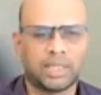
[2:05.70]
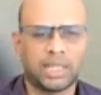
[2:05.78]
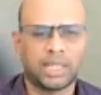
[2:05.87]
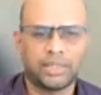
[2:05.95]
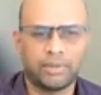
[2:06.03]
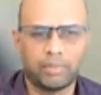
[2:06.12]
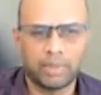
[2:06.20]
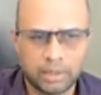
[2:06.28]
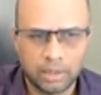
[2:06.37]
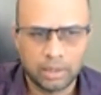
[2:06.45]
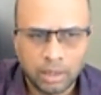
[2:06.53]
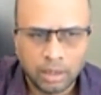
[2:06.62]
Thank you very much.
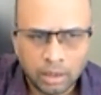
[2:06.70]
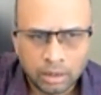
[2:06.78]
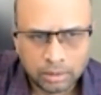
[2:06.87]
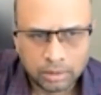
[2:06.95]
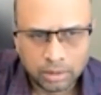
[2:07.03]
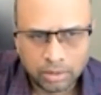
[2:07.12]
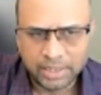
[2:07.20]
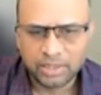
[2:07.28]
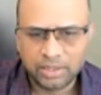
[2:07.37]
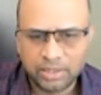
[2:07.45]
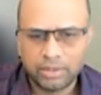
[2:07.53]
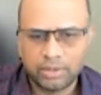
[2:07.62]
So right
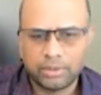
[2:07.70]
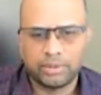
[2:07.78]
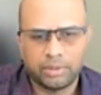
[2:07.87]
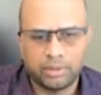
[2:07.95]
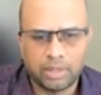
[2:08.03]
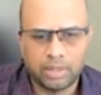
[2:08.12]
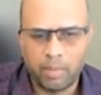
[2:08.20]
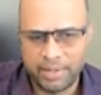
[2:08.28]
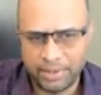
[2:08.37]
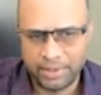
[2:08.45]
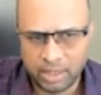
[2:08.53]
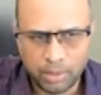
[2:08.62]
now, your
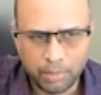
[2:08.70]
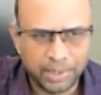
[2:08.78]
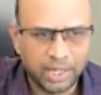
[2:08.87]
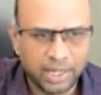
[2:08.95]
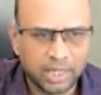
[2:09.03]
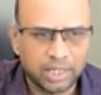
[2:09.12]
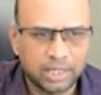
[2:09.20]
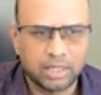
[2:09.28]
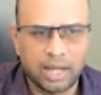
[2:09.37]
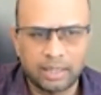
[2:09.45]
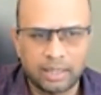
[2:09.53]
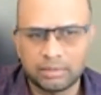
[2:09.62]
company is like
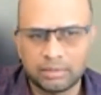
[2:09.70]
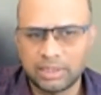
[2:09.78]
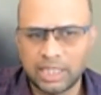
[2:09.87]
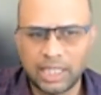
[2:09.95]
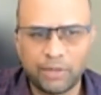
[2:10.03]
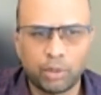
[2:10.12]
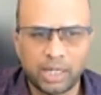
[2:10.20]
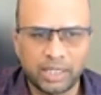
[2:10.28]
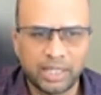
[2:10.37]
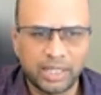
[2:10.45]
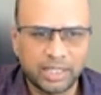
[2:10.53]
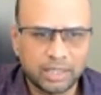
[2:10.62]
34
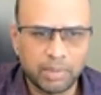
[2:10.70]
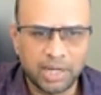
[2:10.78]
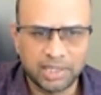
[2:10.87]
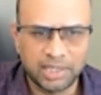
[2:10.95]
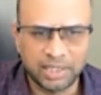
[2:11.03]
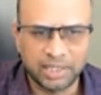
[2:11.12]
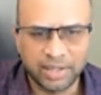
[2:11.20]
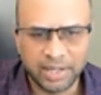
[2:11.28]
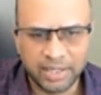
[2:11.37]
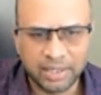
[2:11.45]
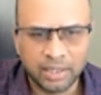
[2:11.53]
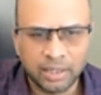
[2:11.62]
projects managing, right?
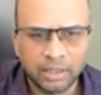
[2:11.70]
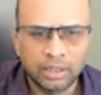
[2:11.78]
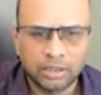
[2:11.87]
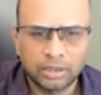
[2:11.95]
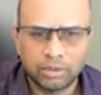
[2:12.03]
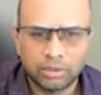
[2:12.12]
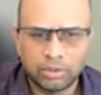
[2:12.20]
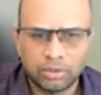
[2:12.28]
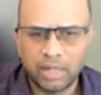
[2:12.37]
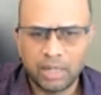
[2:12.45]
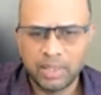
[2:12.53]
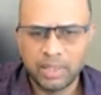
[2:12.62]
So share
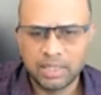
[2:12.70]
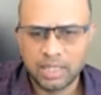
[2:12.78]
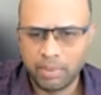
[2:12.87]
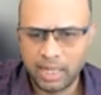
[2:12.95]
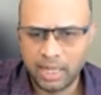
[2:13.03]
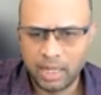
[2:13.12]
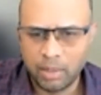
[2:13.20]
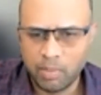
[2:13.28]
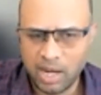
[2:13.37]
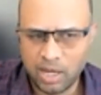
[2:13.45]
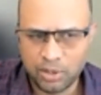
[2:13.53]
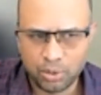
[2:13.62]
me some key
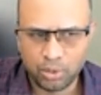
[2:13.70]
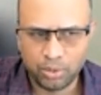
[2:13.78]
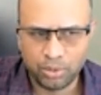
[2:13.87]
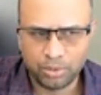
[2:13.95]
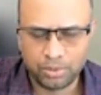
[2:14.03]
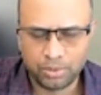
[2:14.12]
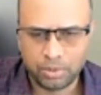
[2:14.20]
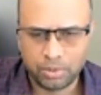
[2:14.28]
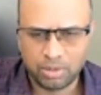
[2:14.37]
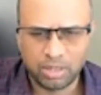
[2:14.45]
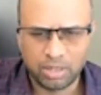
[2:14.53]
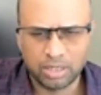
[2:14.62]
milestones
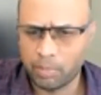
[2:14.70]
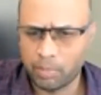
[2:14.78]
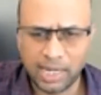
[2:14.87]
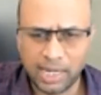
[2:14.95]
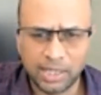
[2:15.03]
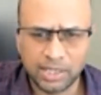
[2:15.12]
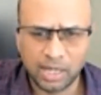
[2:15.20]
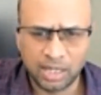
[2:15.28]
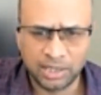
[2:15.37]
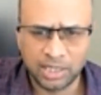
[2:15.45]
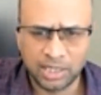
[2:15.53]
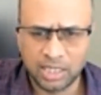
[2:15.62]
or some key
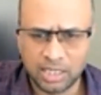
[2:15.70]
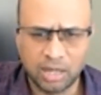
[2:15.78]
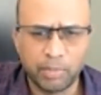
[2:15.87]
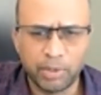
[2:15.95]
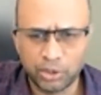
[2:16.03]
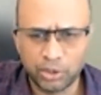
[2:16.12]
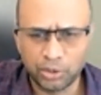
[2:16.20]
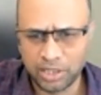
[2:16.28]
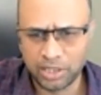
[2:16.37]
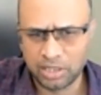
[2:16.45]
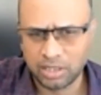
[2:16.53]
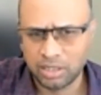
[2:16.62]
challenges or opportunities
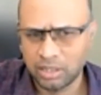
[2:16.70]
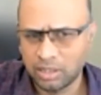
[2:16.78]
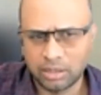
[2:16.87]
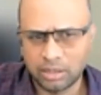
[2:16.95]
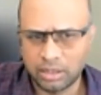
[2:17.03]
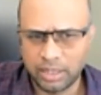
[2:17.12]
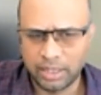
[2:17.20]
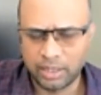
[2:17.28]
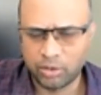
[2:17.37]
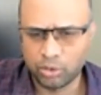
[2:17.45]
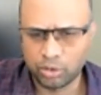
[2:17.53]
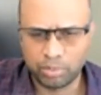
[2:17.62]
around
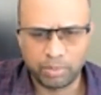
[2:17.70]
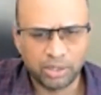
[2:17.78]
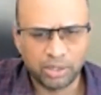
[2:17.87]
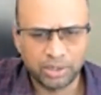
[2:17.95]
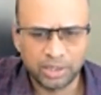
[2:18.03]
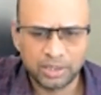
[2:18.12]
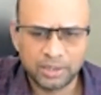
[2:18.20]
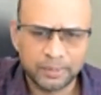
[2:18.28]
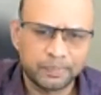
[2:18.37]
those projects.